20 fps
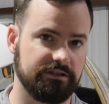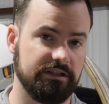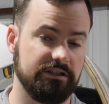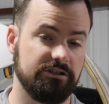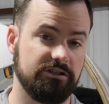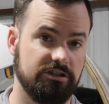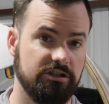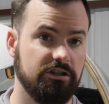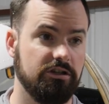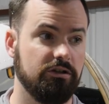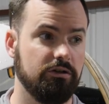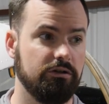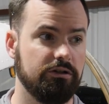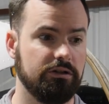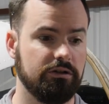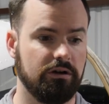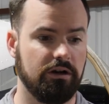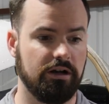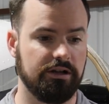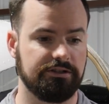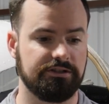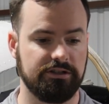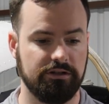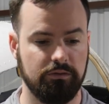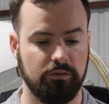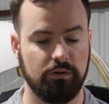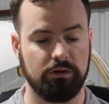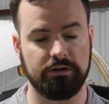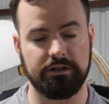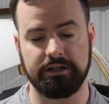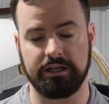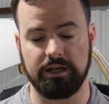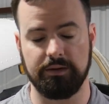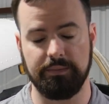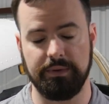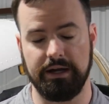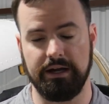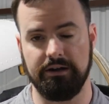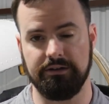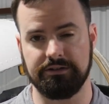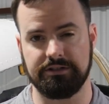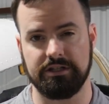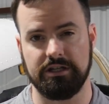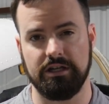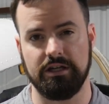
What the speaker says: Then 2, you're also worrying about